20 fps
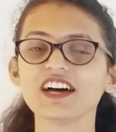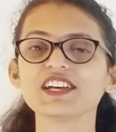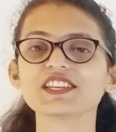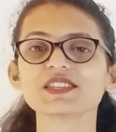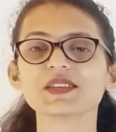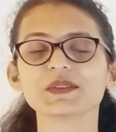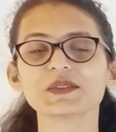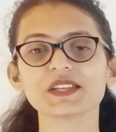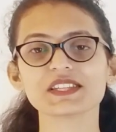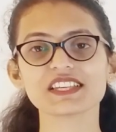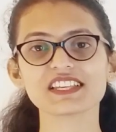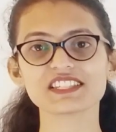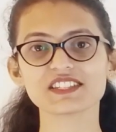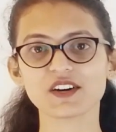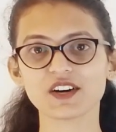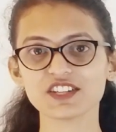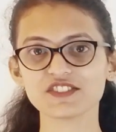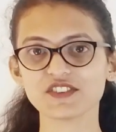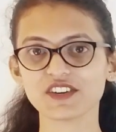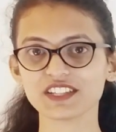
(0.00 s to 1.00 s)
So this is
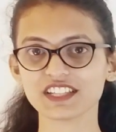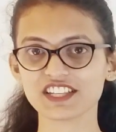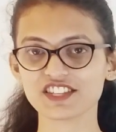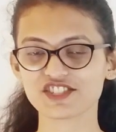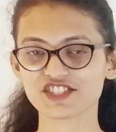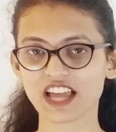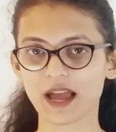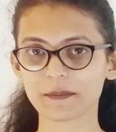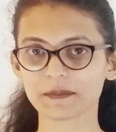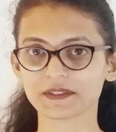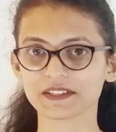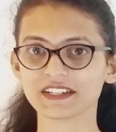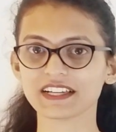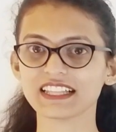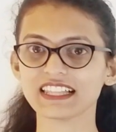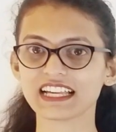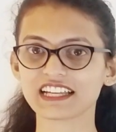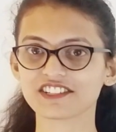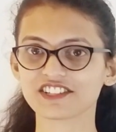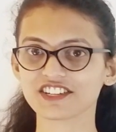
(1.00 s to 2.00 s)
all for this chapter
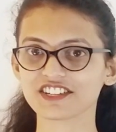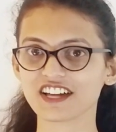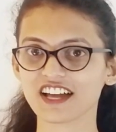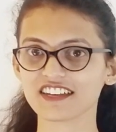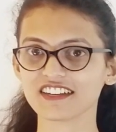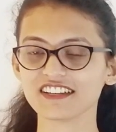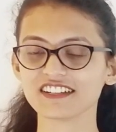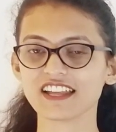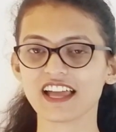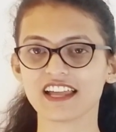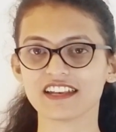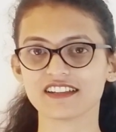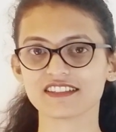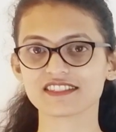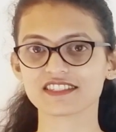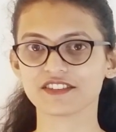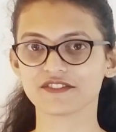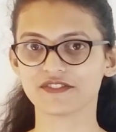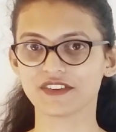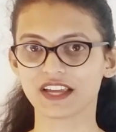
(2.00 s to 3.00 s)
electric current and
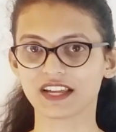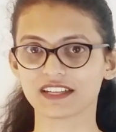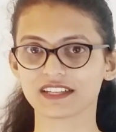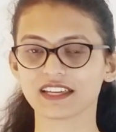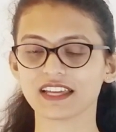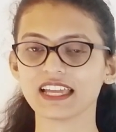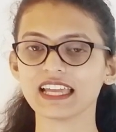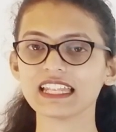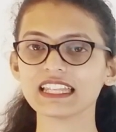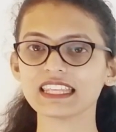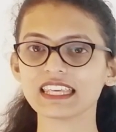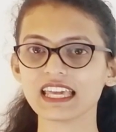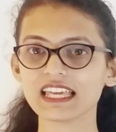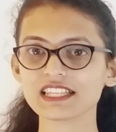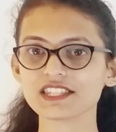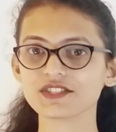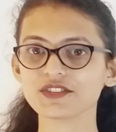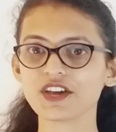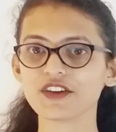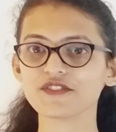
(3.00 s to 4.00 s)
its effect. In
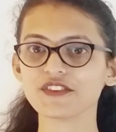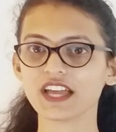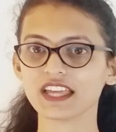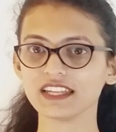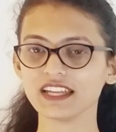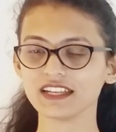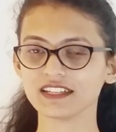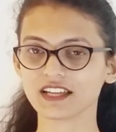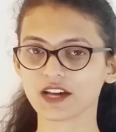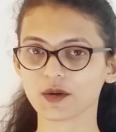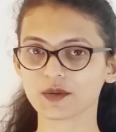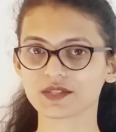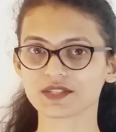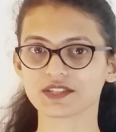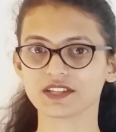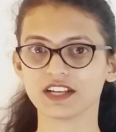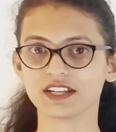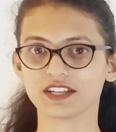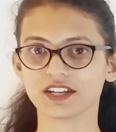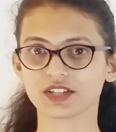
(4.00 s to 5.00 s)
case you have any doubts
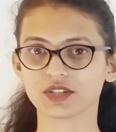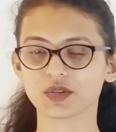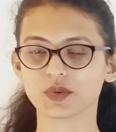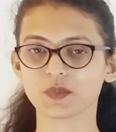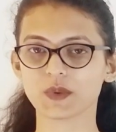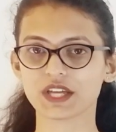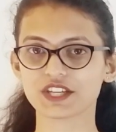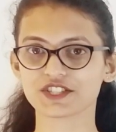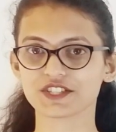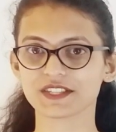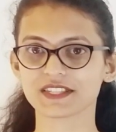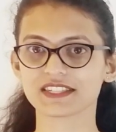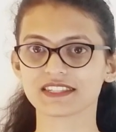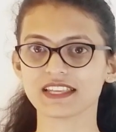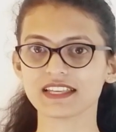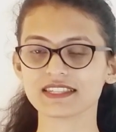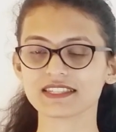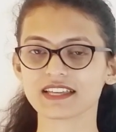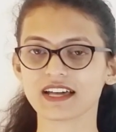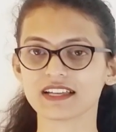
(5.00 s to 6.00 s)
related to questions
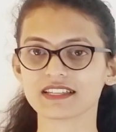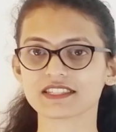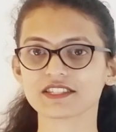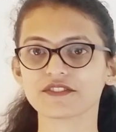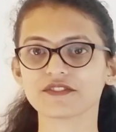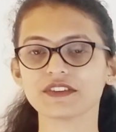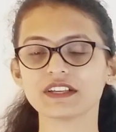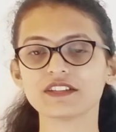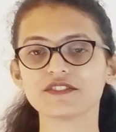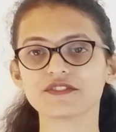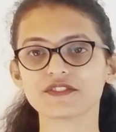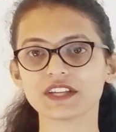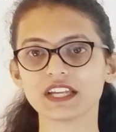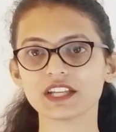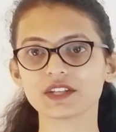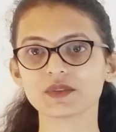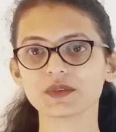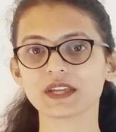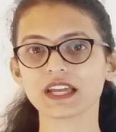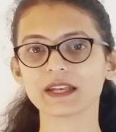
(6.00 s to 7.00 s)
discussed, feel free
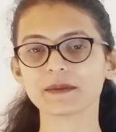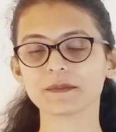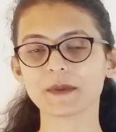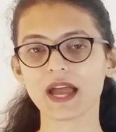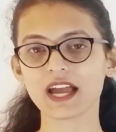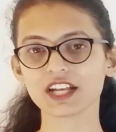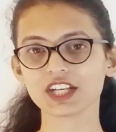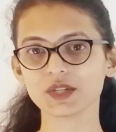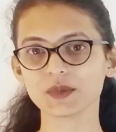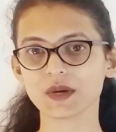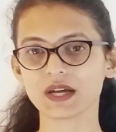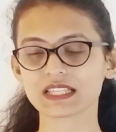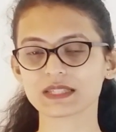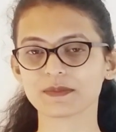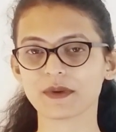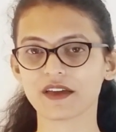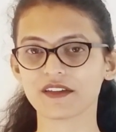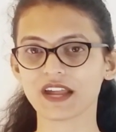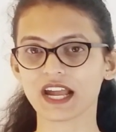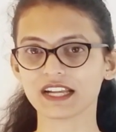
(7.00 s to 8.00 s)
to get back to us
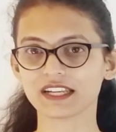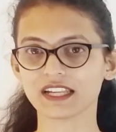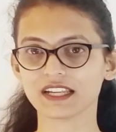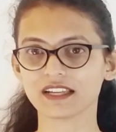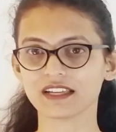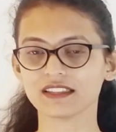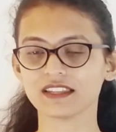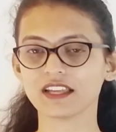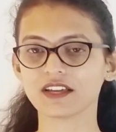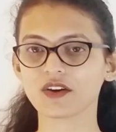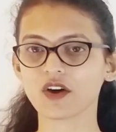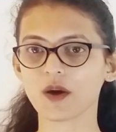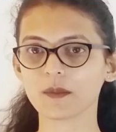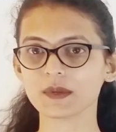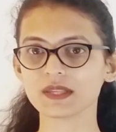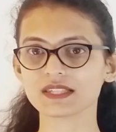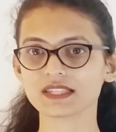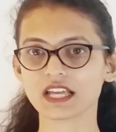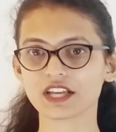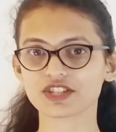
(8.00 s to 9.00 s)
by writing in the
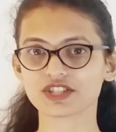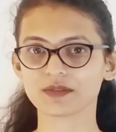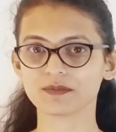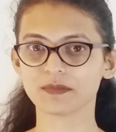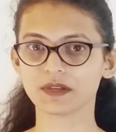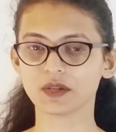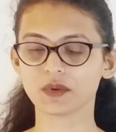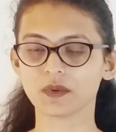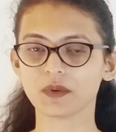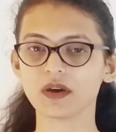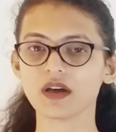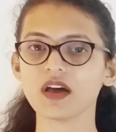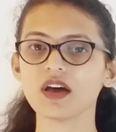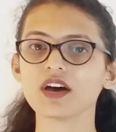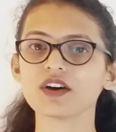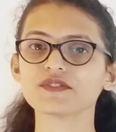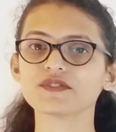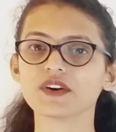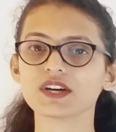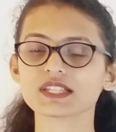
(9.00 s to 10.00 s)
comment section below.
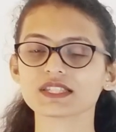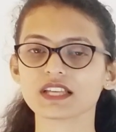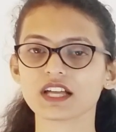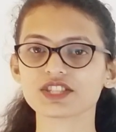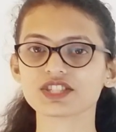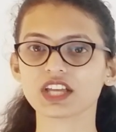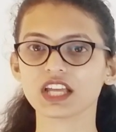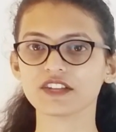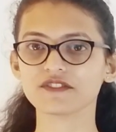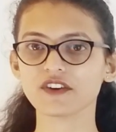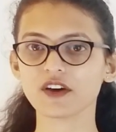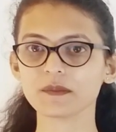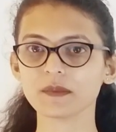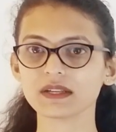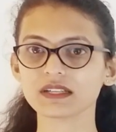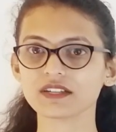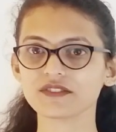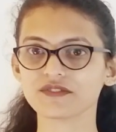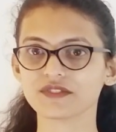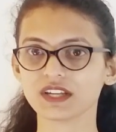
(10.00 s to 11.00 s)
For such
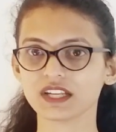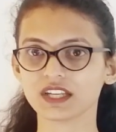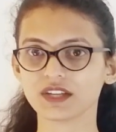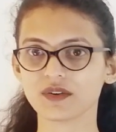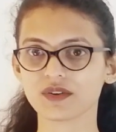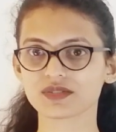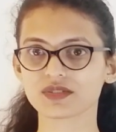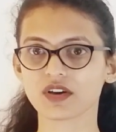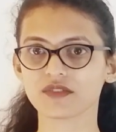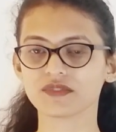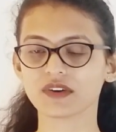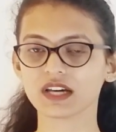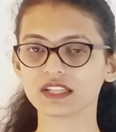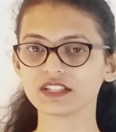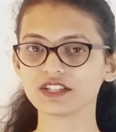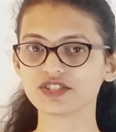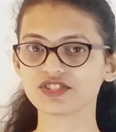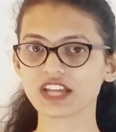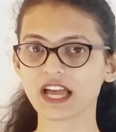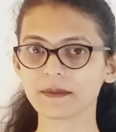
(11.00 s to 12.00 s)
informative videos of
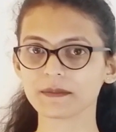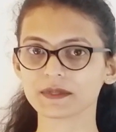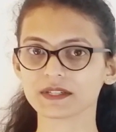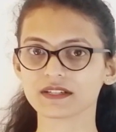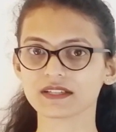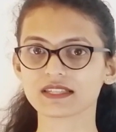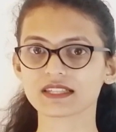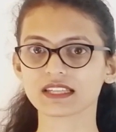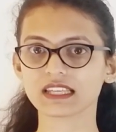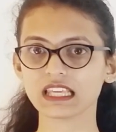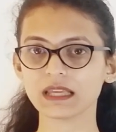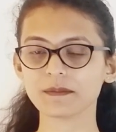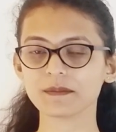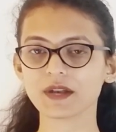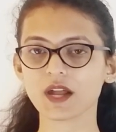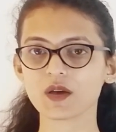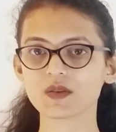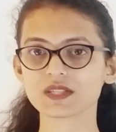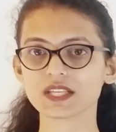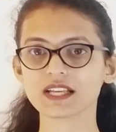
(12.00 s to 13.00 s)
other chapters, keep
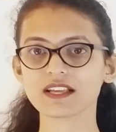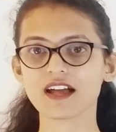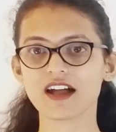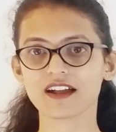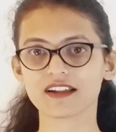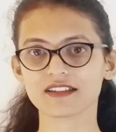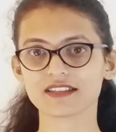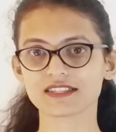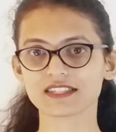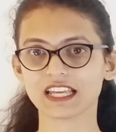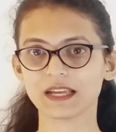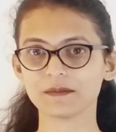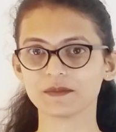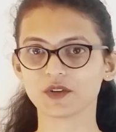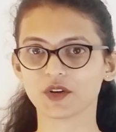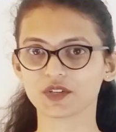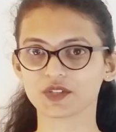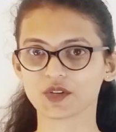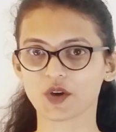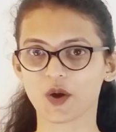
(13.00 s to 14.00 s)
browsing
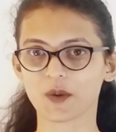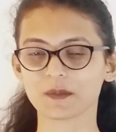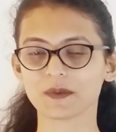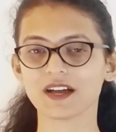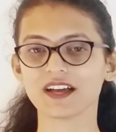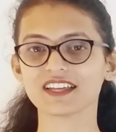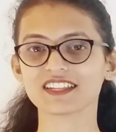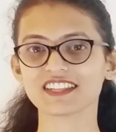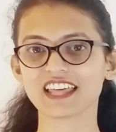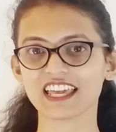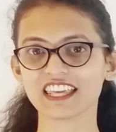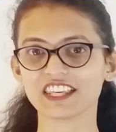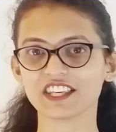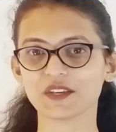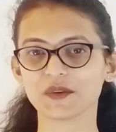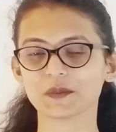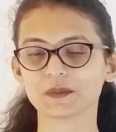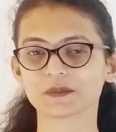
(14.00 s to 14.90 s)
aglasem.com. Thank you.